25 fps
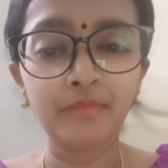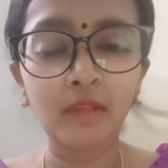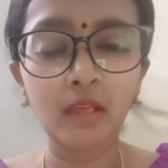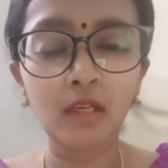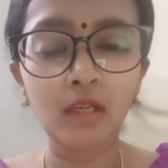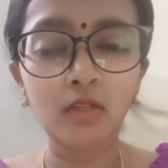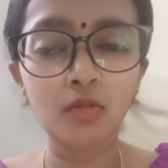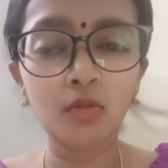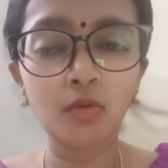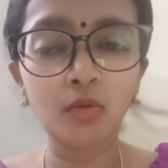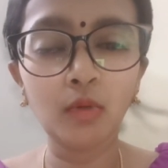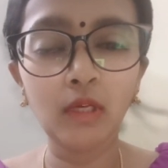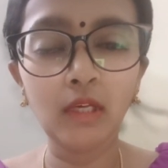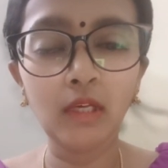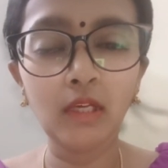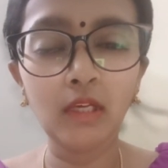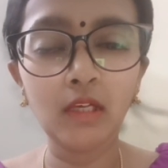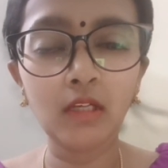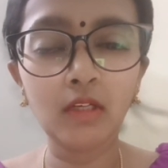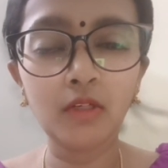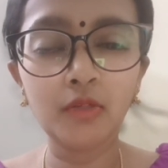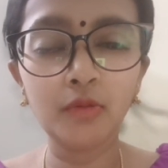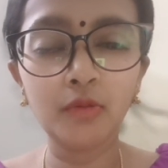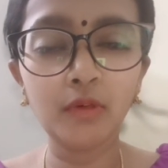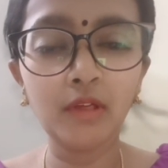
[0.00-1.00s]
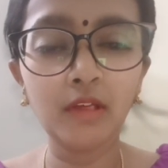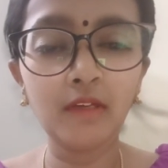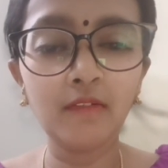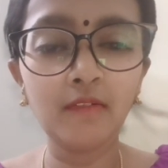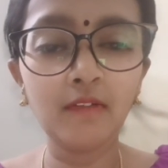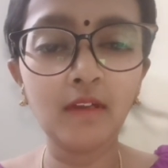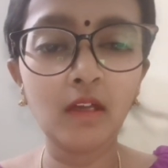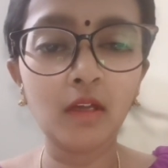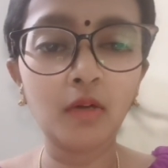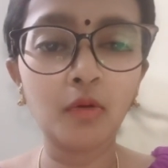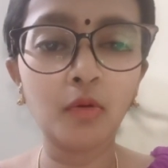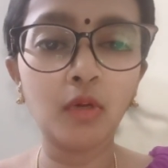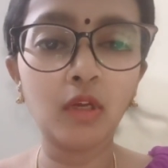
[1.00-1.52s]
So here today we
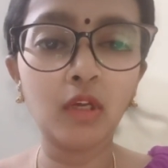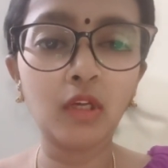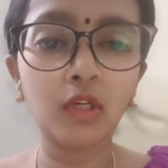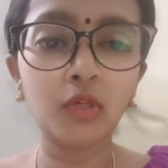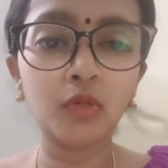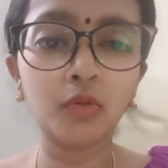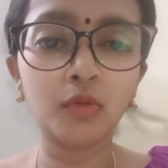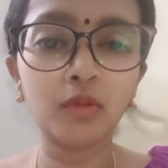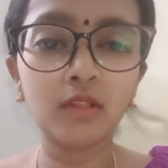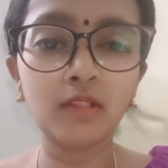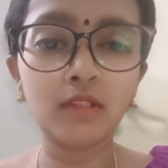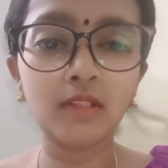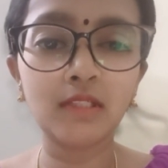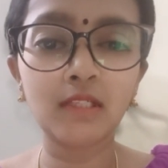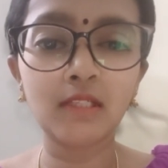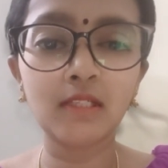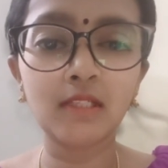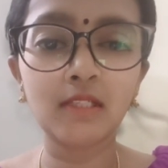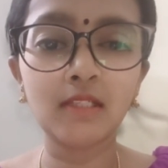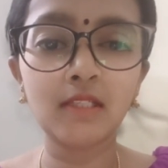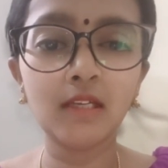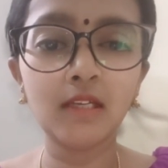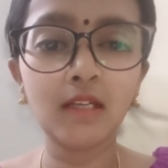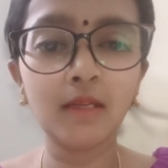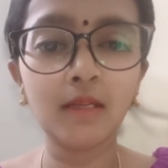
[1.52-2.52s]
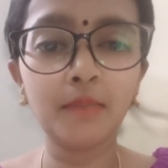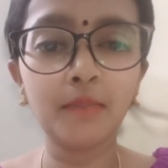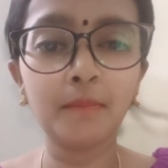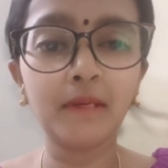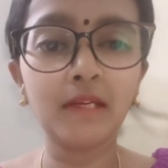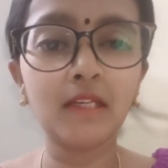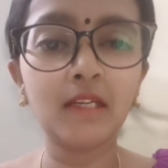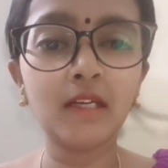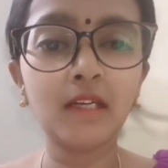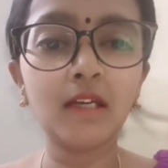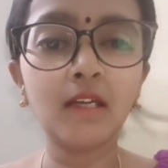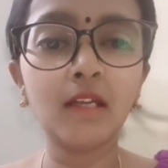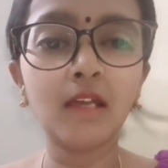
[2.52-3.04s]
are going to discuss the
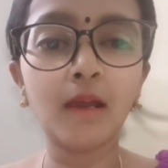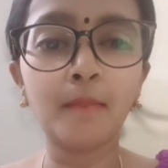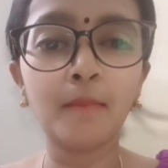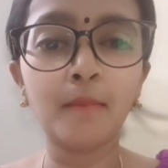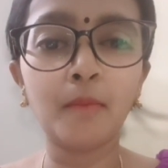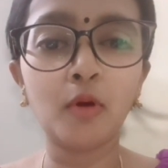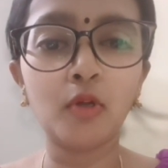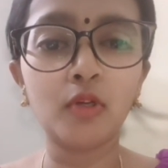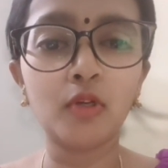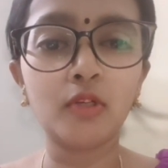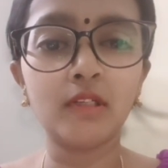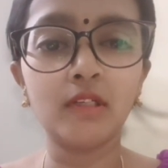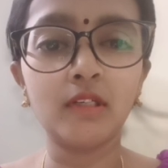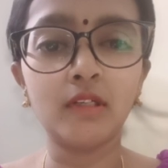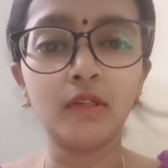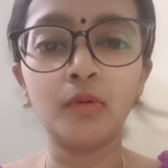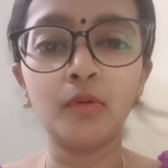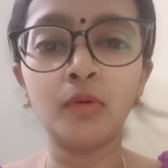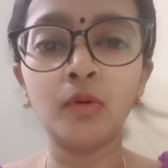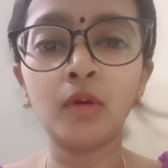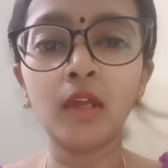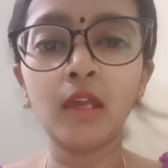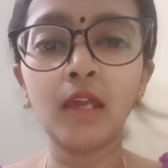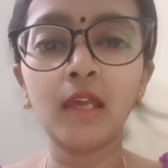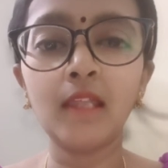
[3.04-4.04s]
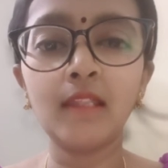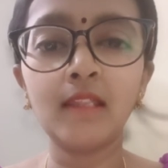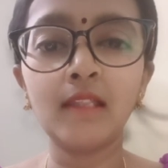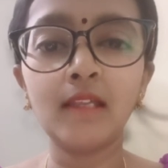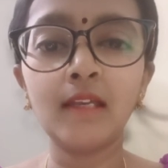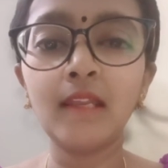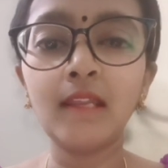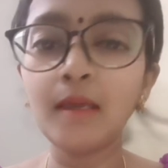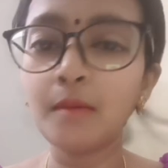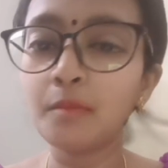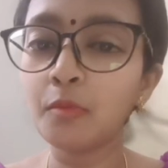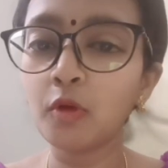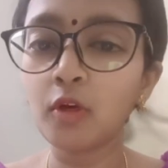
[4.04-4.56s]
repeated abortion. Okay, the
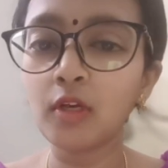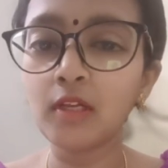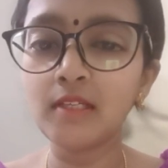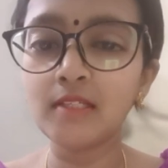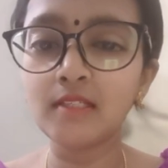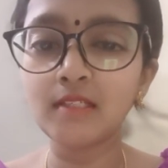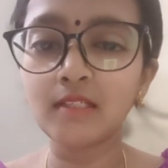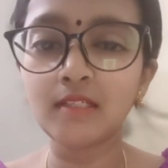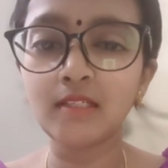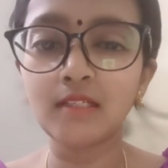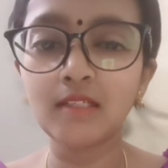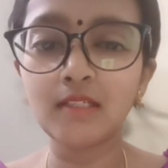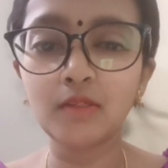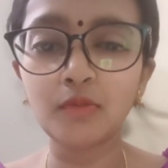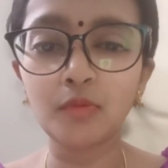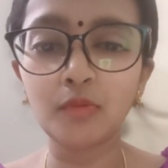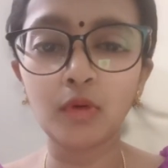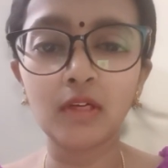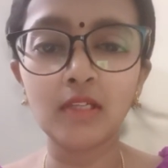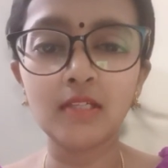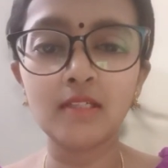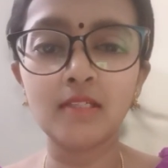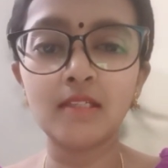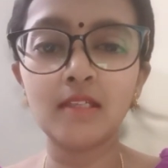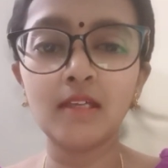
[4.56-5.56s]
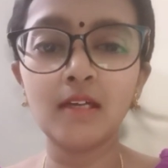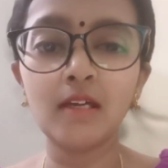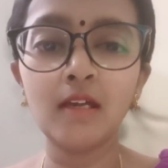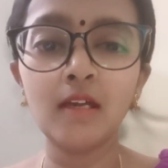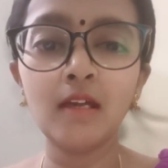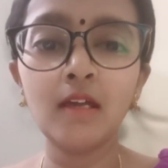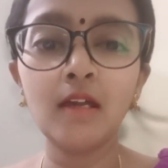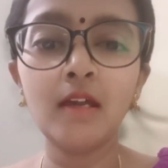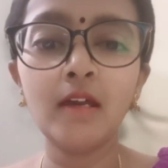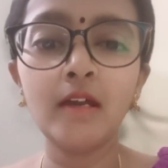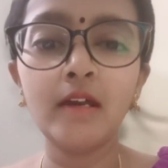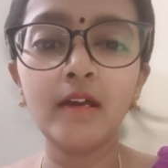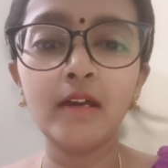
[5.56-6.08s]
name only suggests what is the
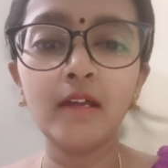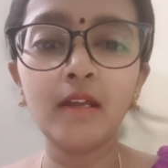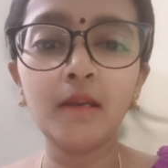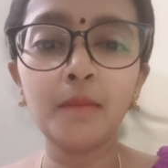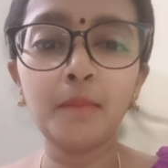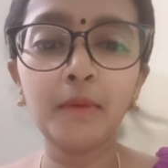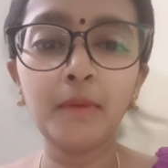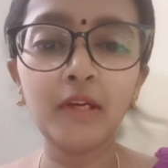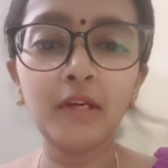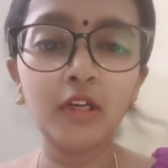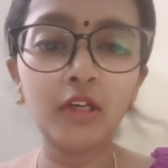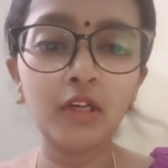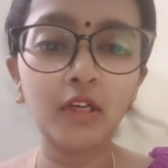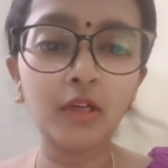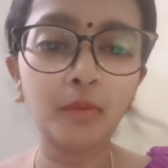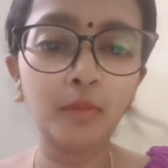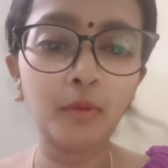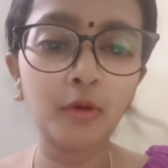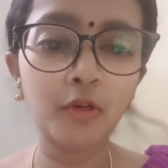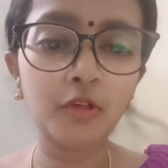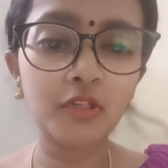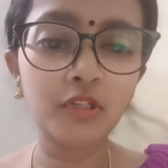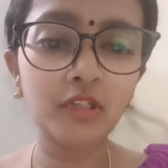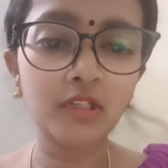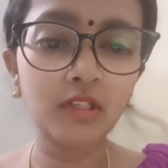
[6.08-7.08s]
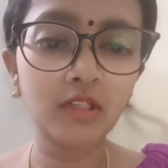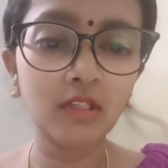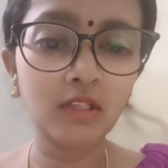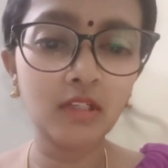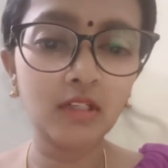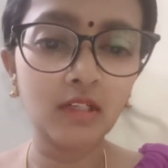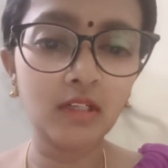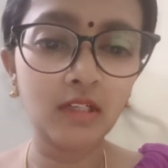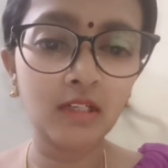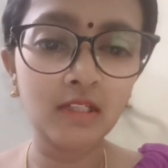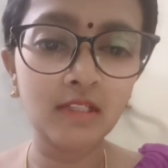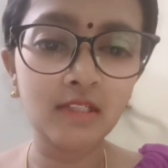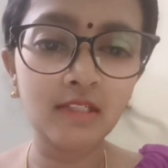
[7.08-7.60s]
repeated abortion.
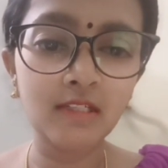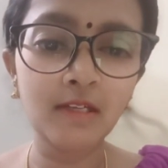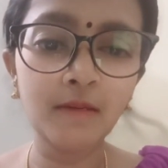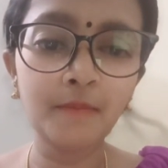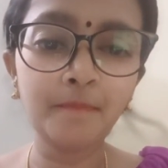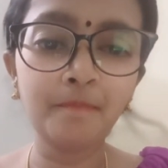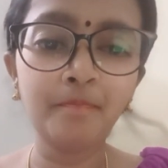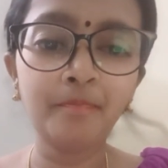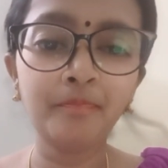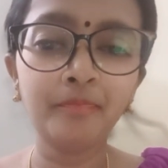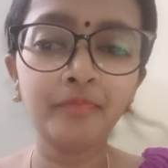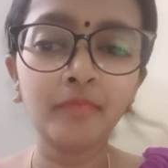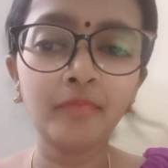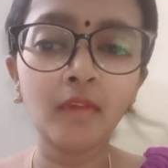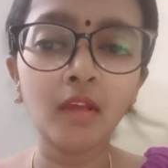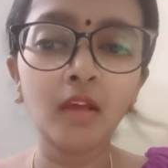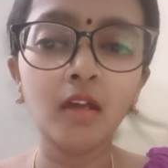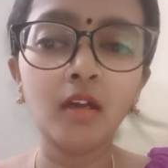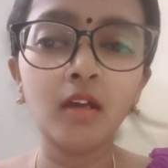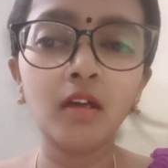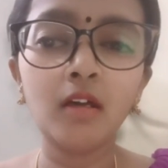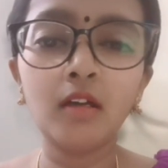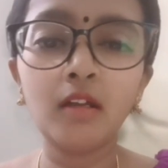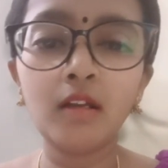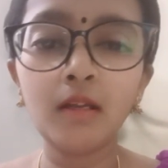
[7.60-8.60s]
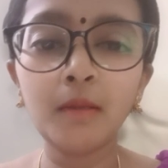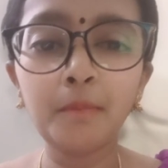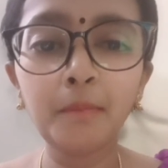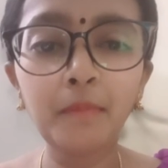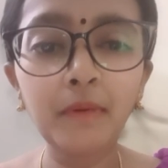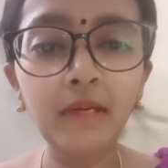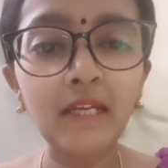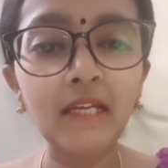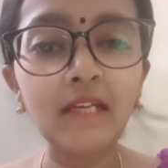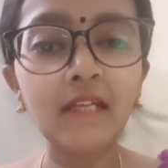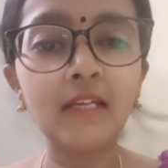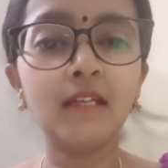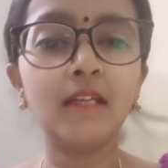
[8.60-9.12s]
It is a
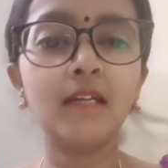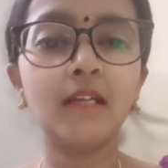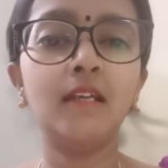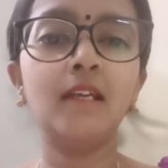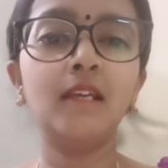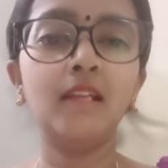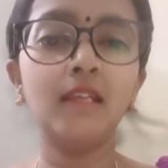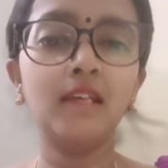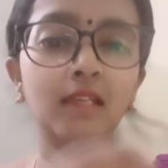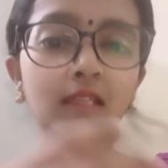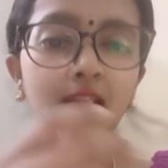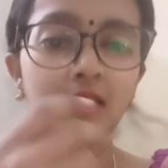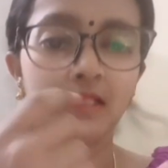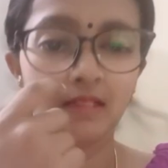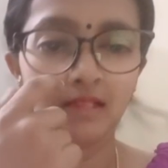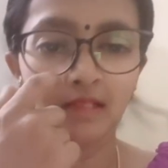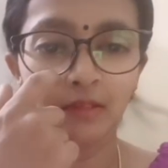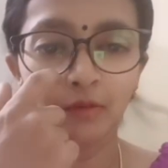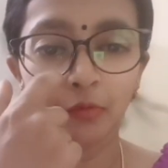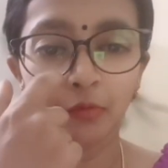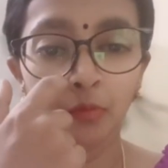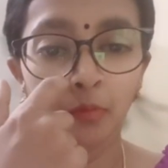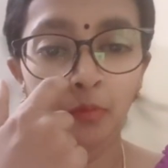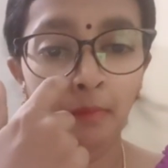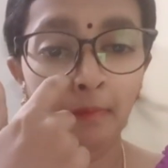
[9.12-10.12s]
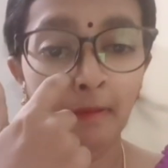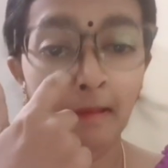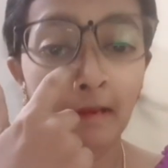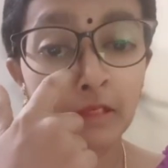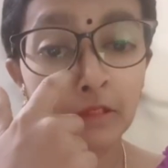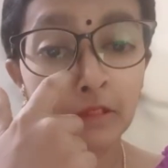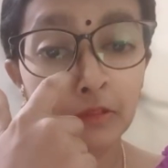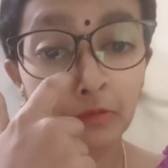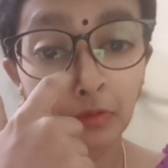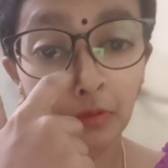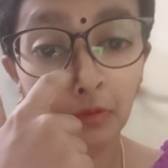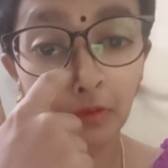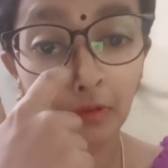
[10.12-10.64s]
repeatedly the woman
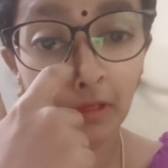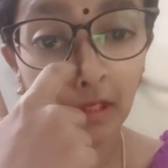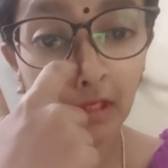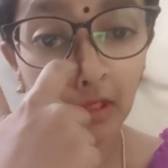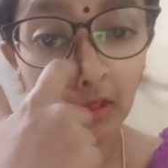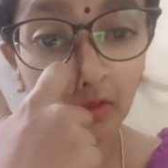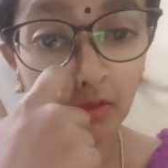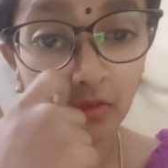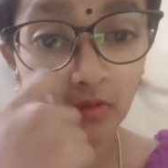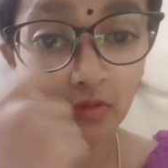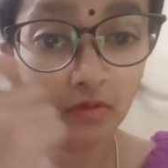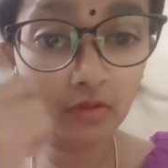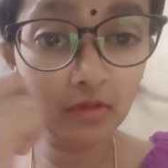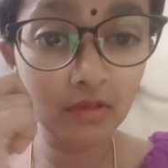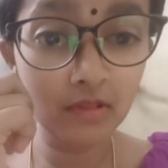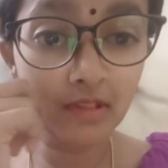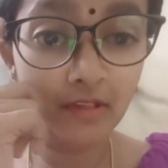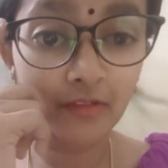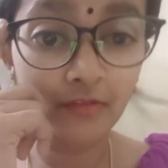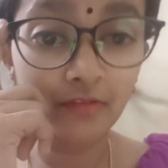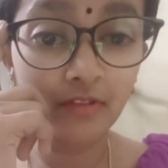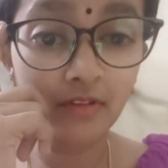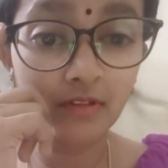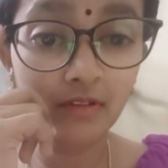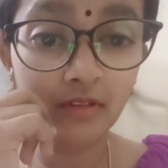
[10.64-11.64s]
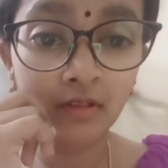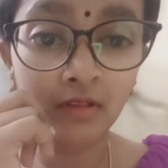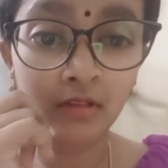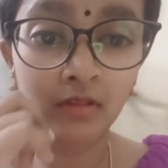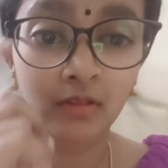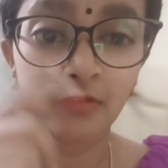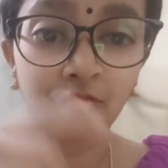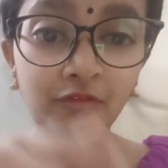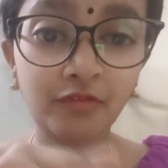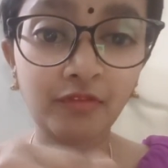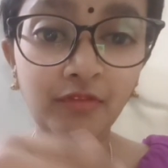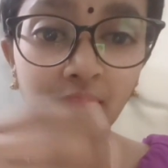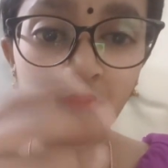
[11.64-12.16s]
is going to suffer
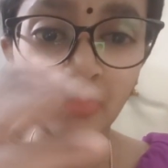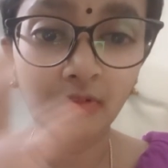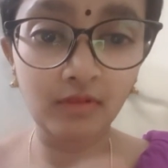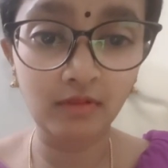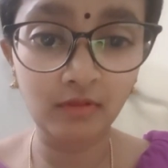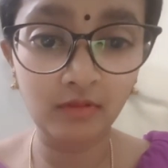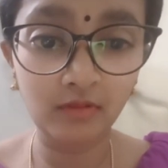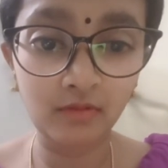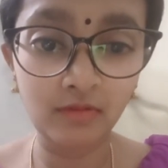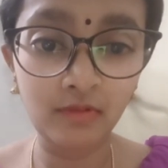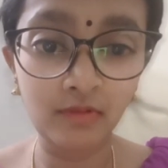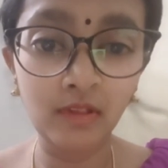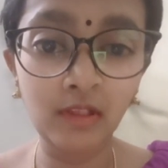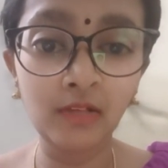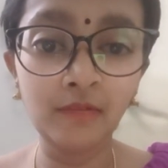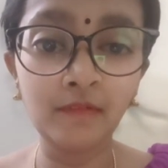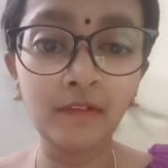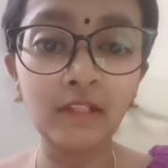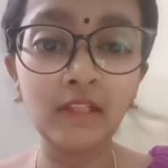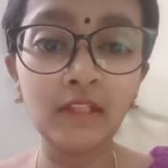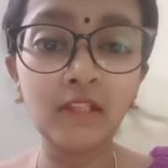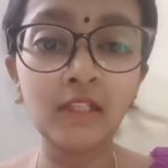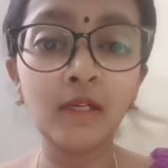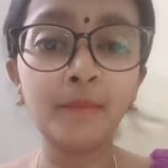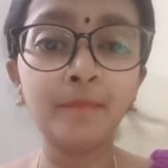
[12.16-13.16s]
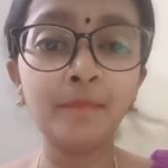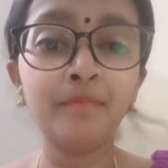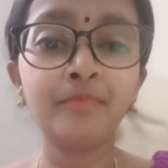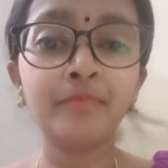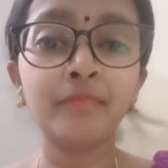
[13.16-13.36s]
feel with the